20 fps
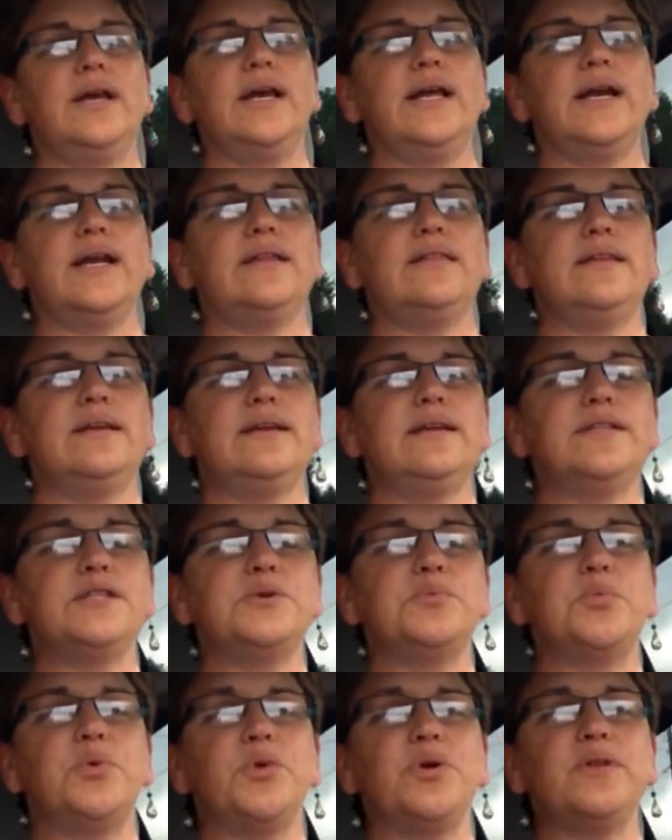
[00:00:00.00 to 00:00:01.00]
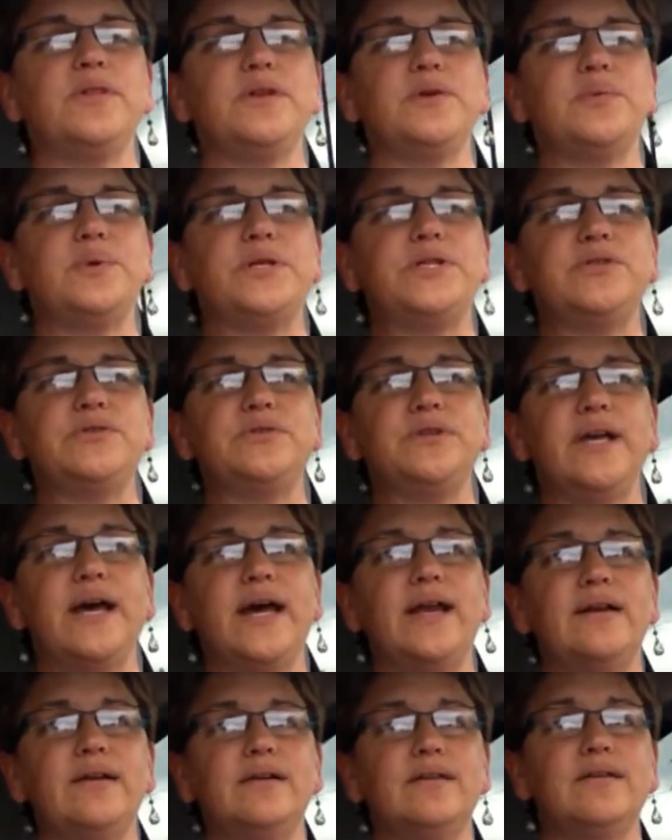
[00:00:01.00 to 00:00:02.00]
And I think it's important that we do
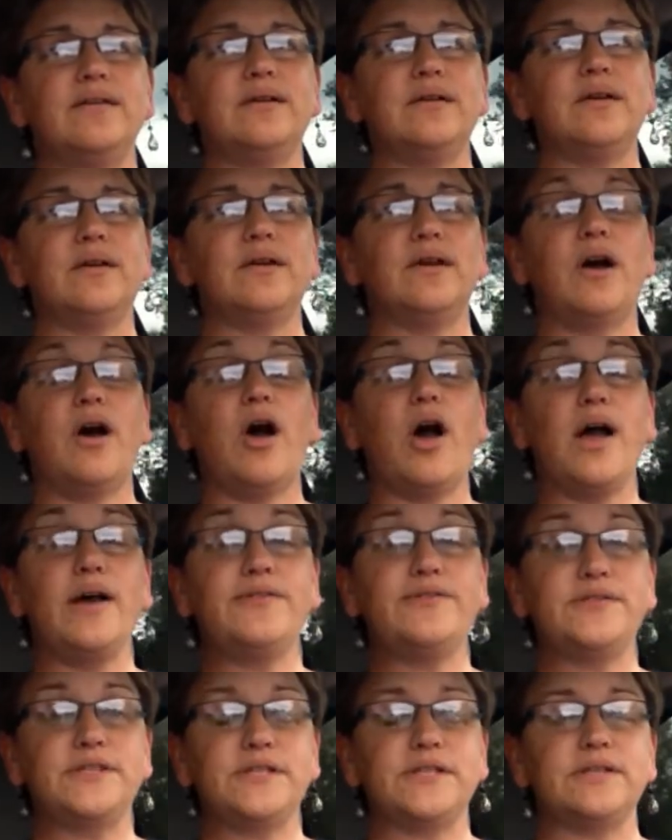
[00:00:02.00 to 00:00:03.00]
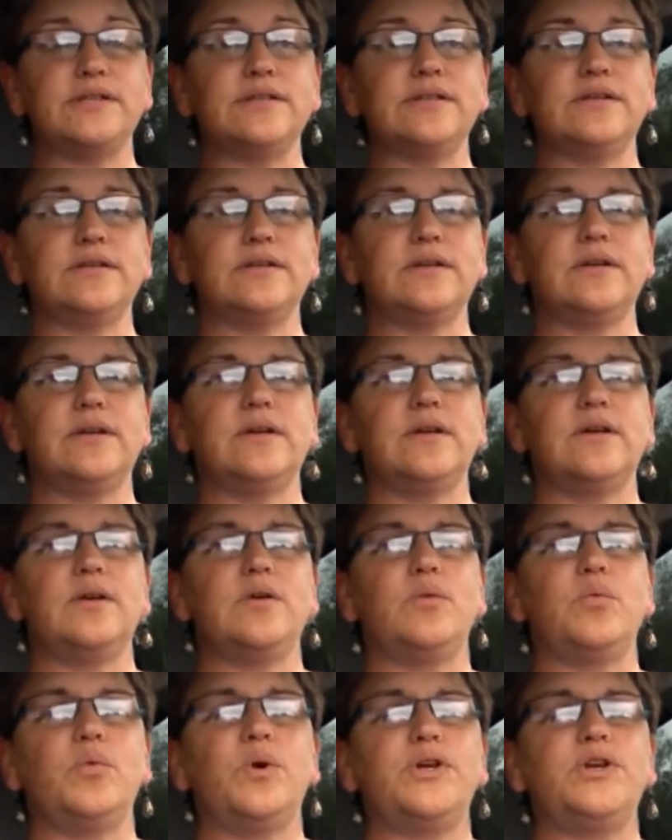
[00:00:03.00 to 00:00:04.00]
that
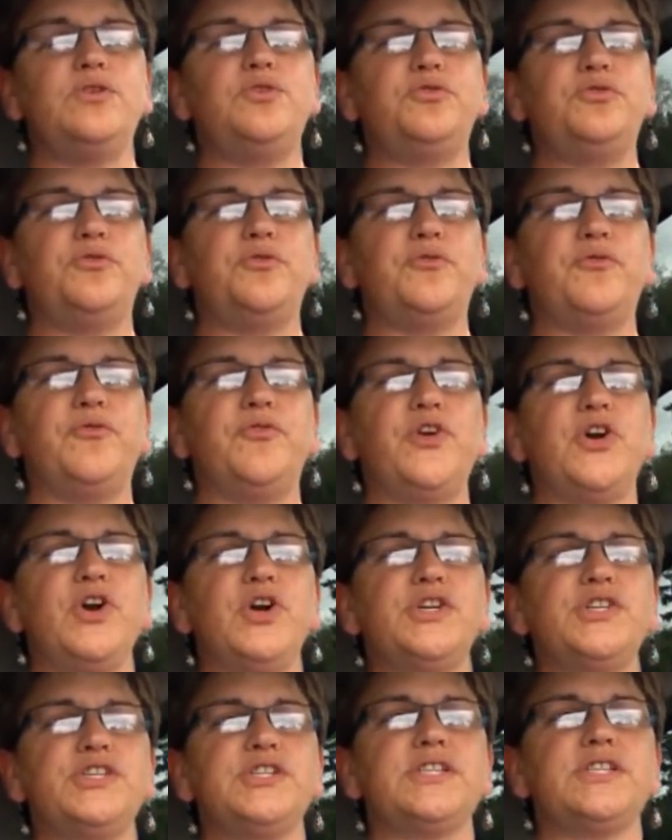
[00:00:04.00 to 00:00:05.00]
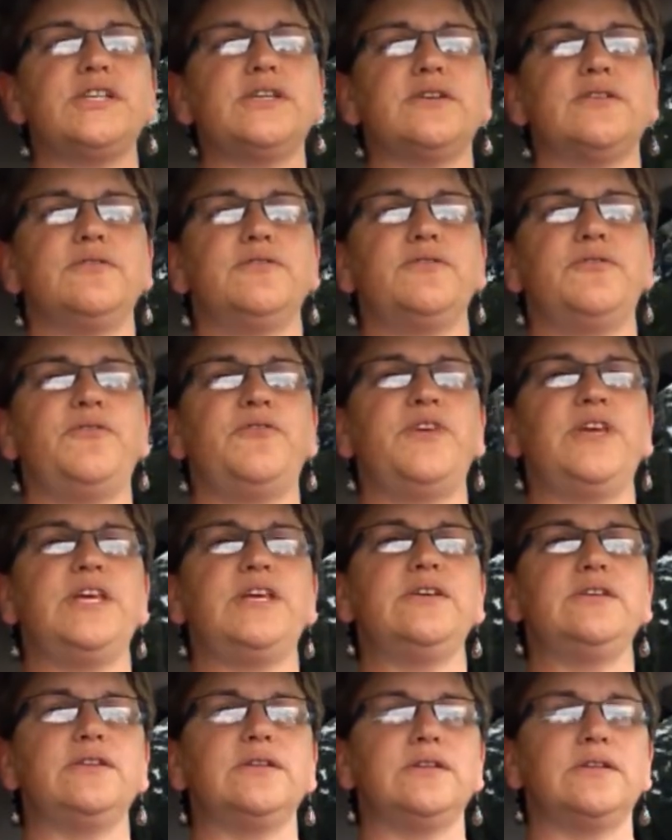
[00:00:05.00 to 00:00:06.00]
often. When you first
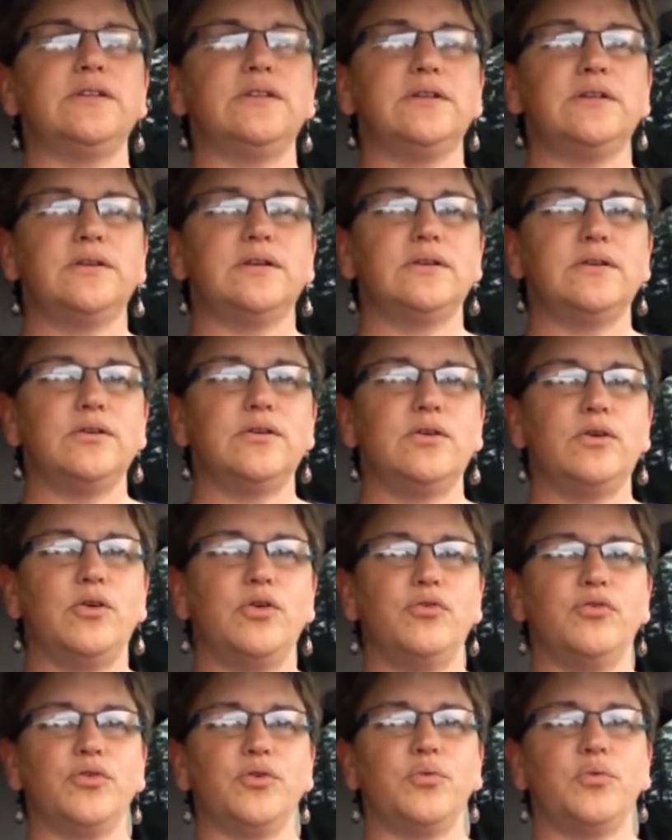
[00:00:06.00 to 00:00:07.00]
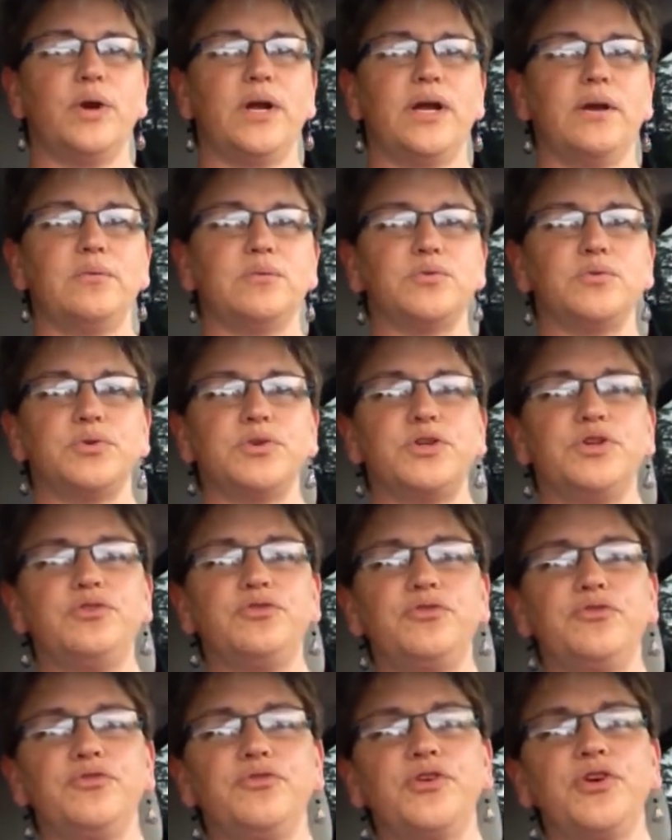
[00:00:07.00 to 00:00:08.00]
feel overwhelmed, when you
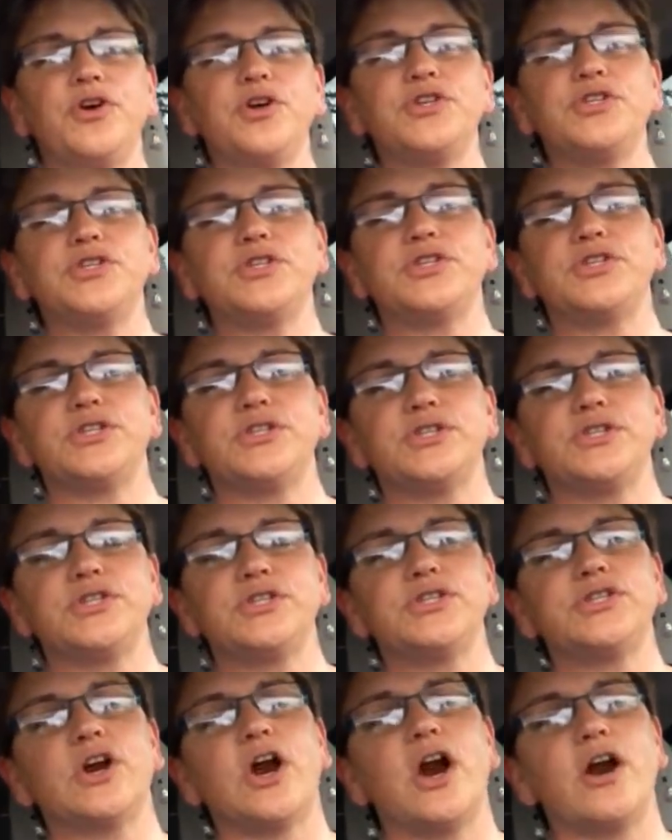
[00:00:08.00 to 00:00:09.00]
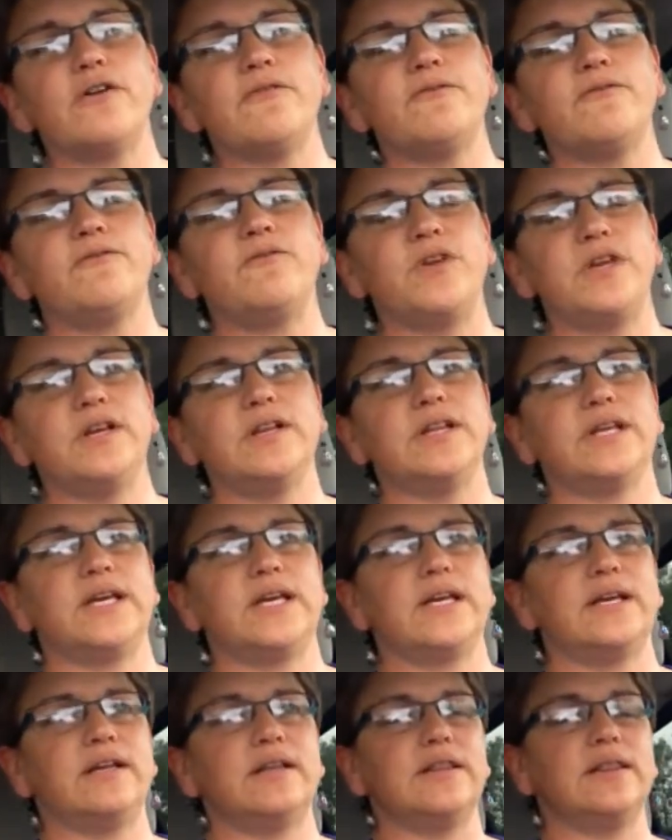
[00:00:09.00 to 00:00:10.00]
first start
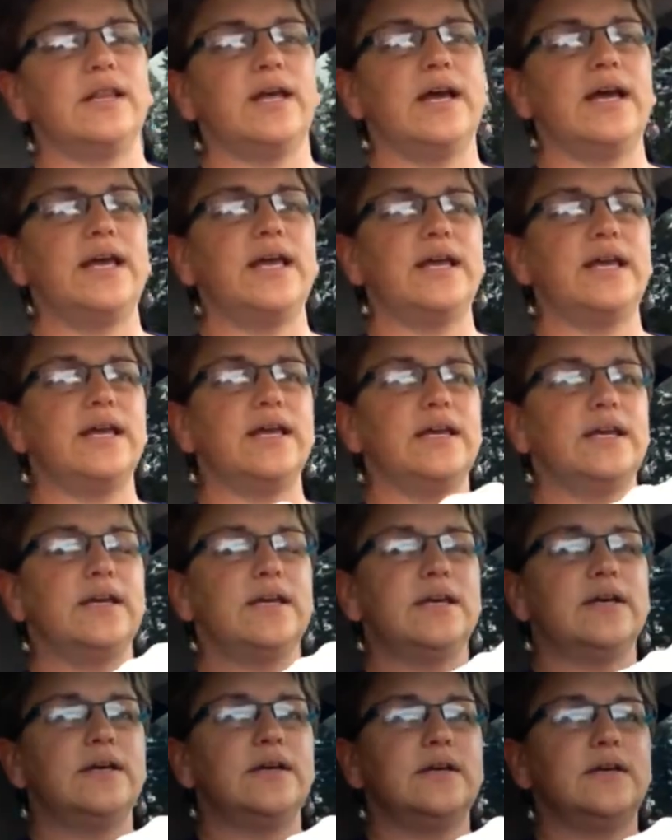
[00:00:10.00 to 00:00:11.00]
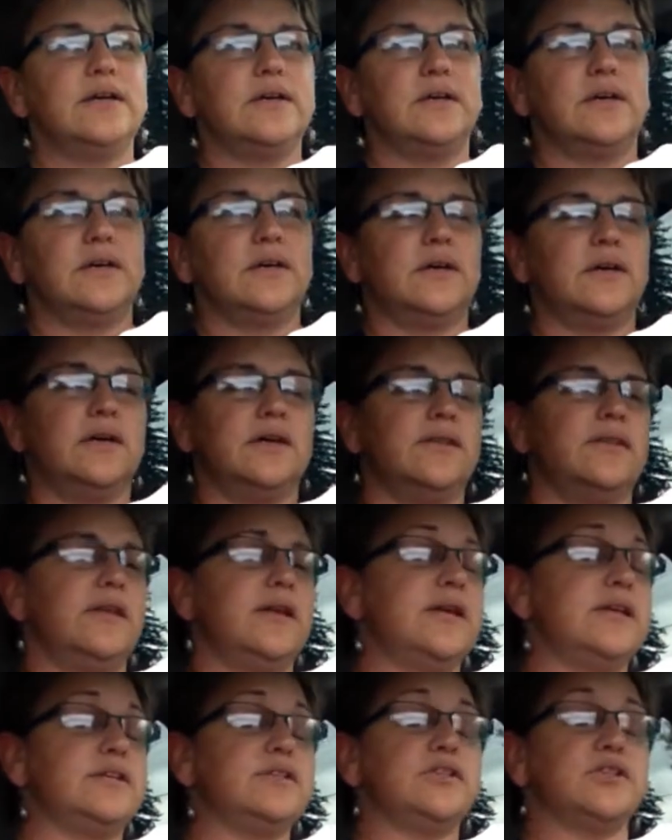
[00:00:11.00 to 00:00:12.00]
feeling like
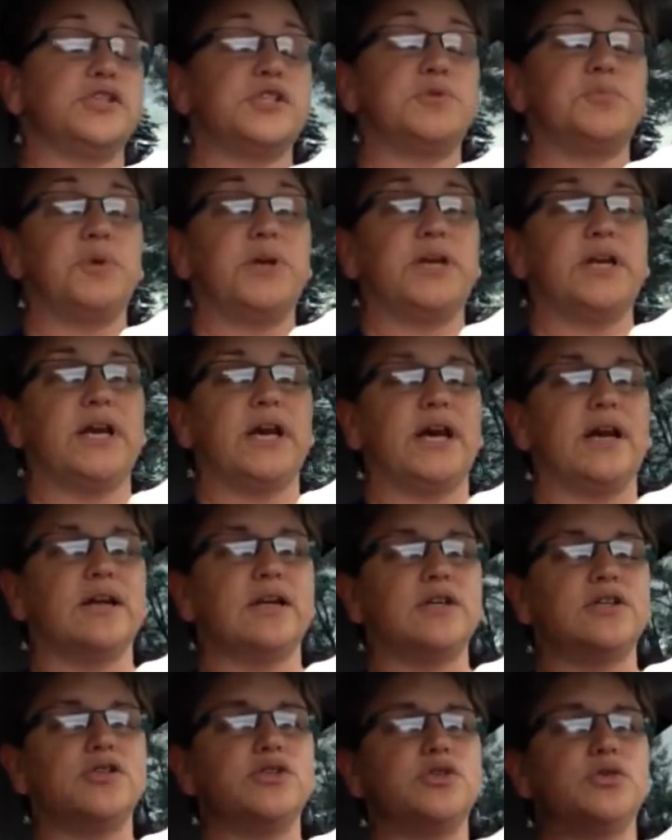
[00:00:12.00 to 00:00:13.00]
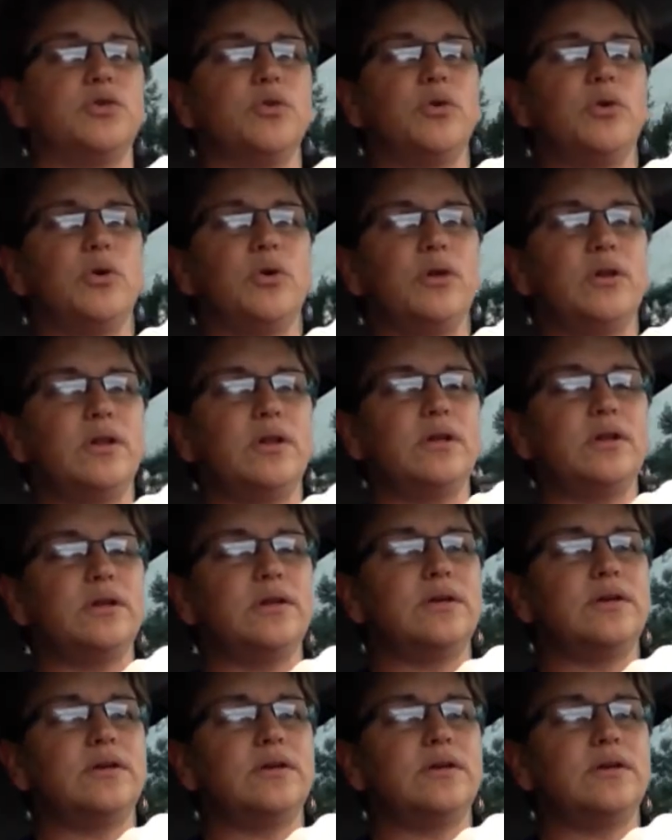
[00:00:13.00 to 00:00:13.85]
things are spinning out of control,